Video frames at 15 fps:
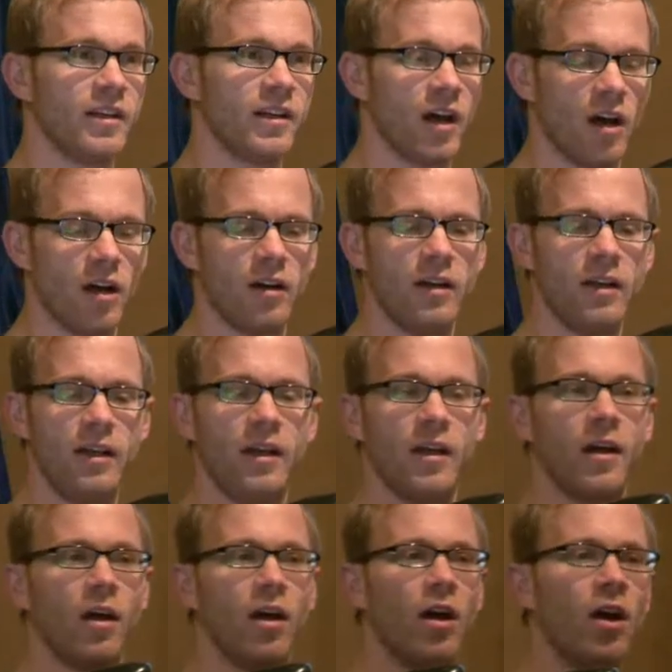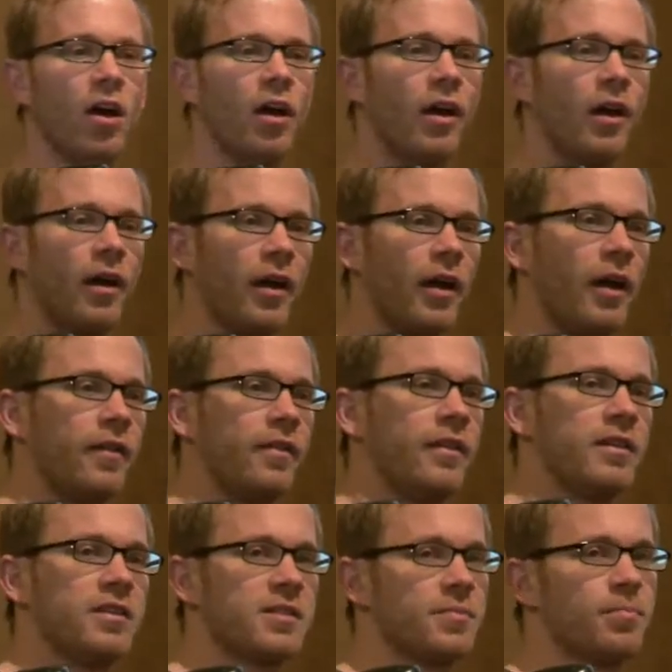and ugly at
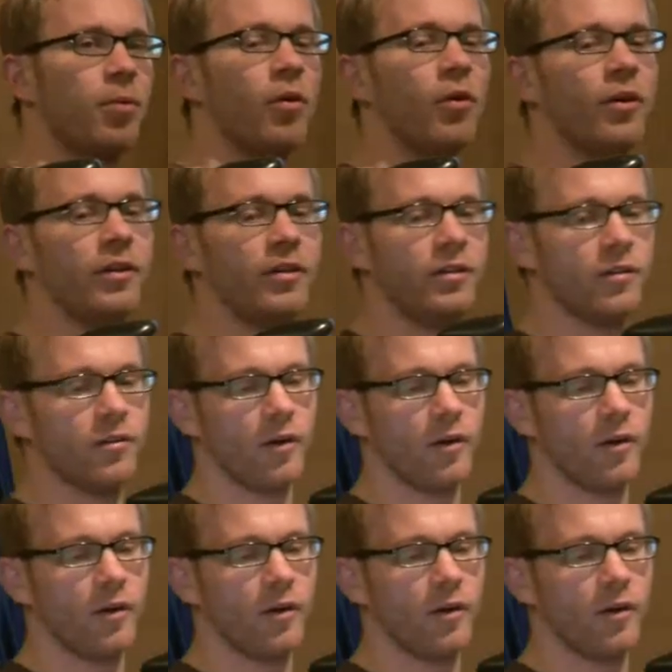this point here,